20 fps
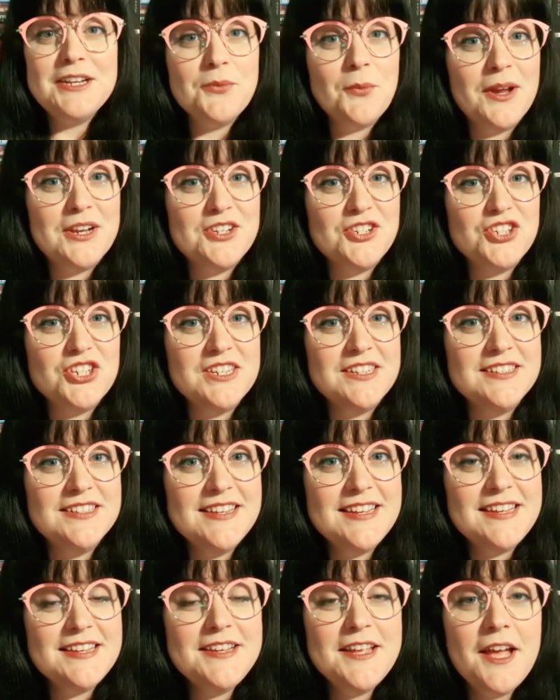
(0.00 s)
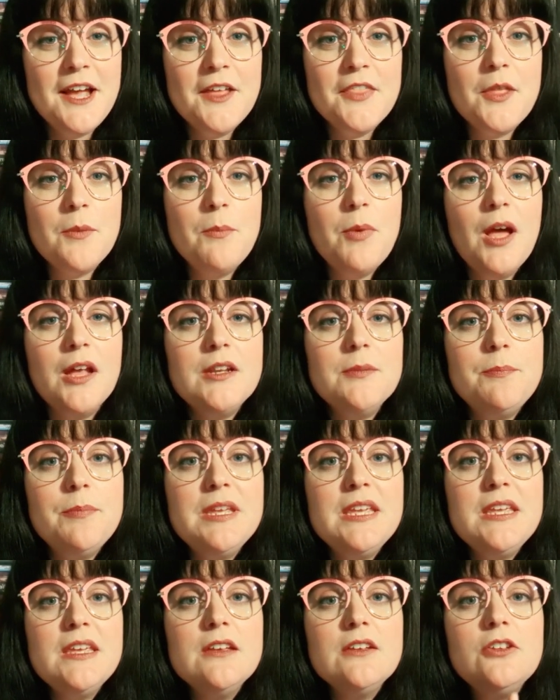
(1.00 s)
And when she did, the
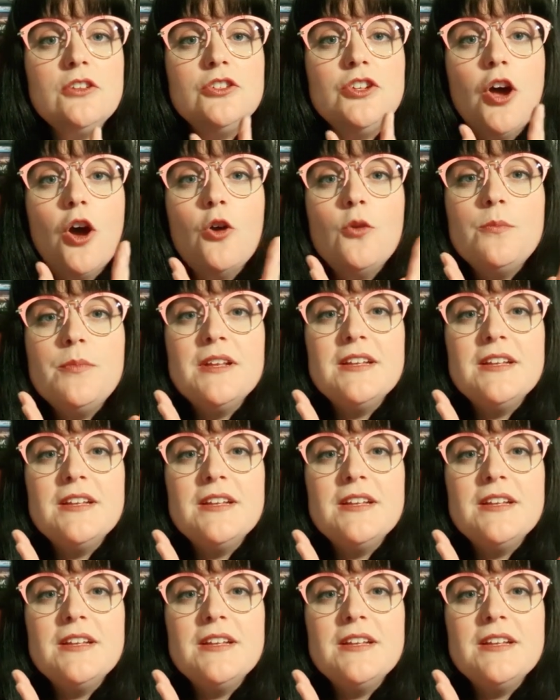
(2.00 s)
bud peeled